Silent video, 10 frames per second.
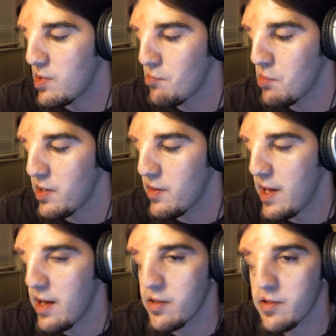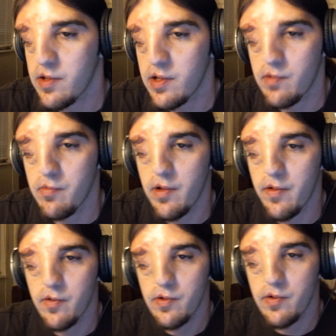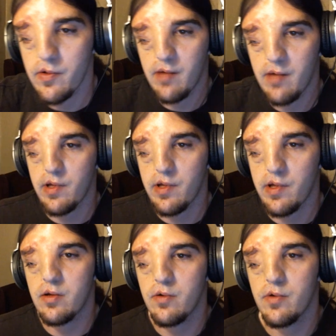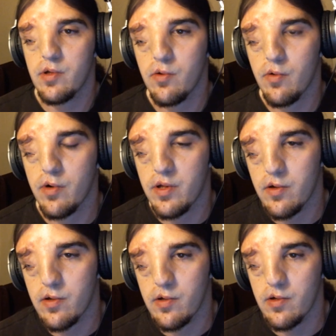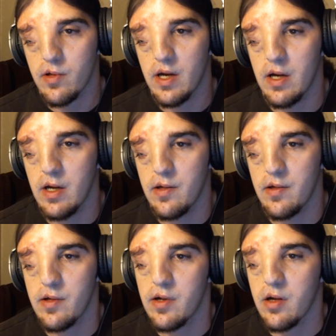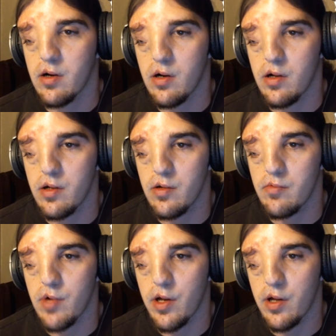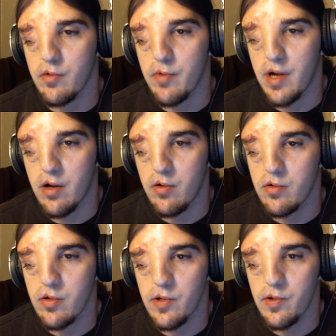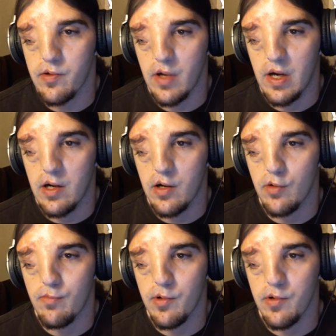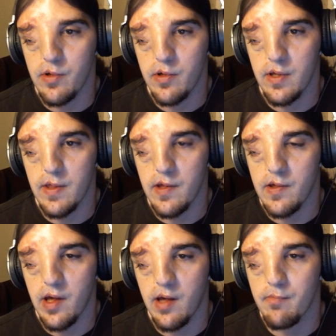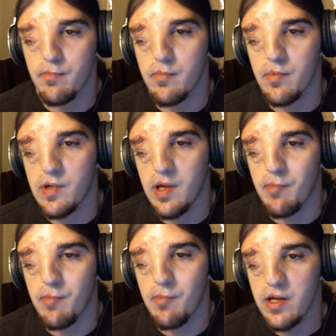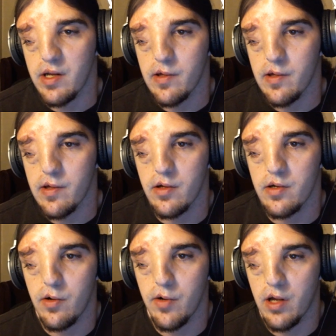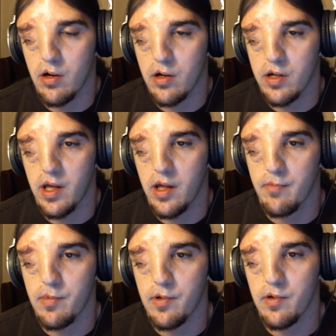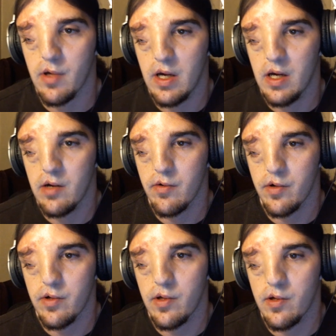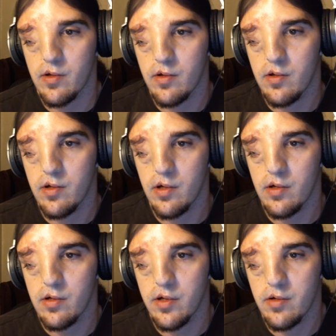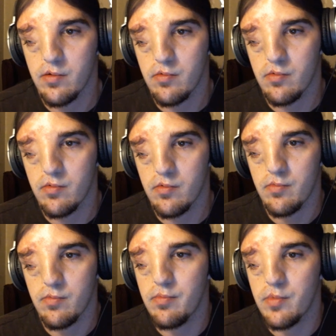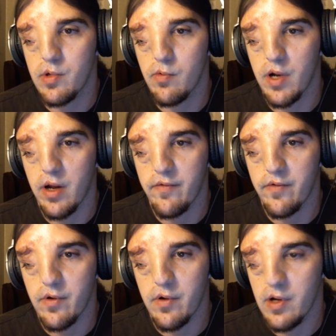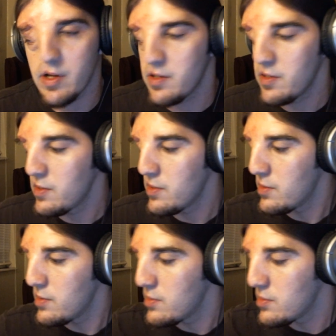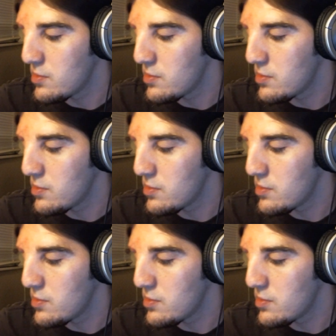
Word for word: I kind of want to play that, cause that's one of those games that I do enjoy just sitting on and running around. It's yeah. almost in the same same idea as like the Tony Hawk games, where you just chill and do whatever. Mm -hmm.